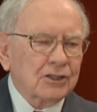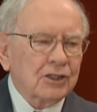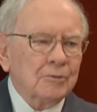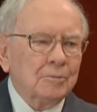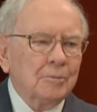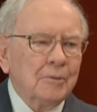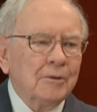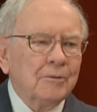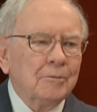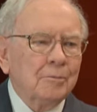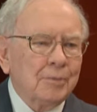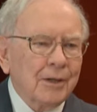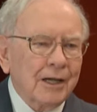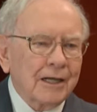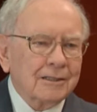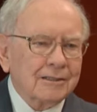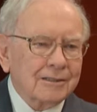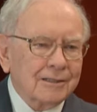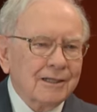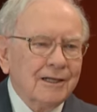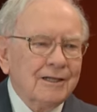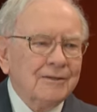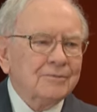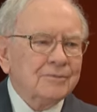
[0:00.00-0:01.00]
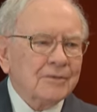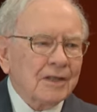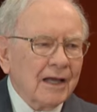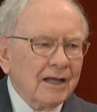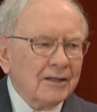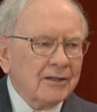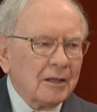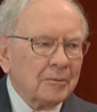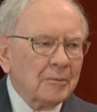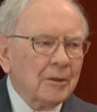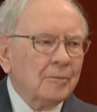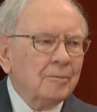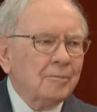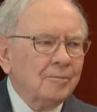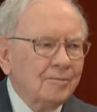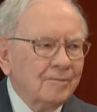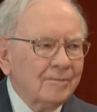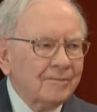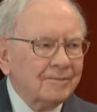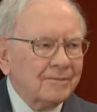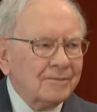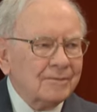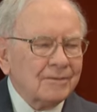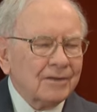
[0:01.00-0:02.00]
that have been picked, and they've been,
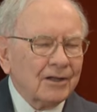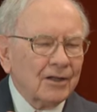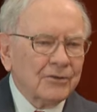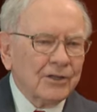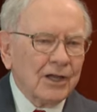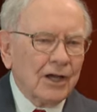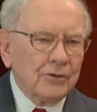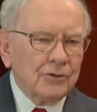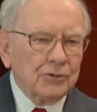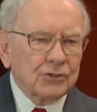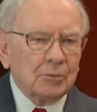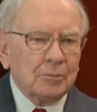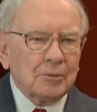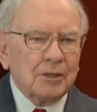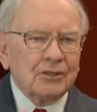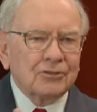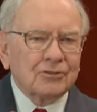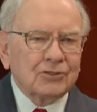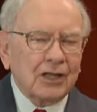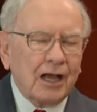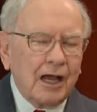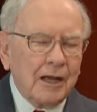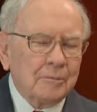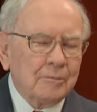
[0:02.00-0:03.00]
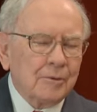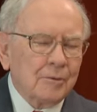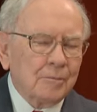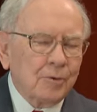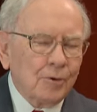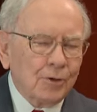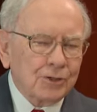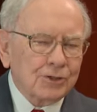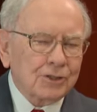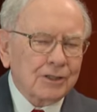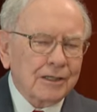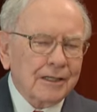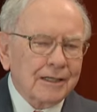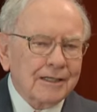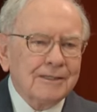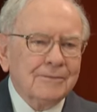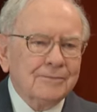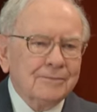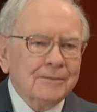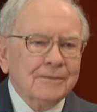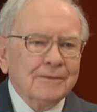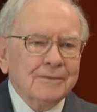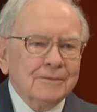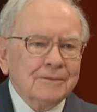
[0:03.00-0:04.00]
the others have been assigned proportionally,
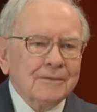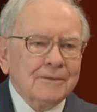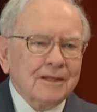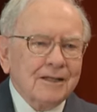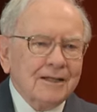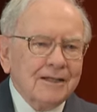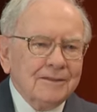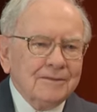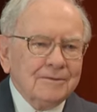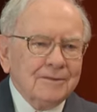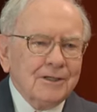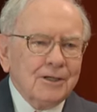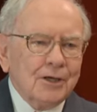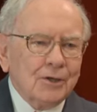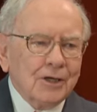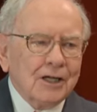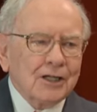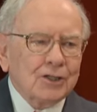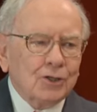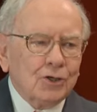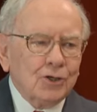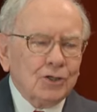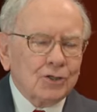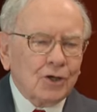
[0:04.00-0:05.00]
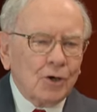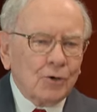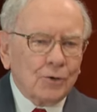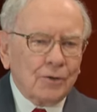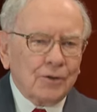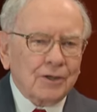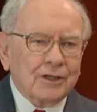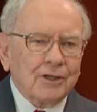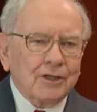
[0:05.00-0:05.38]
you know, it could go to the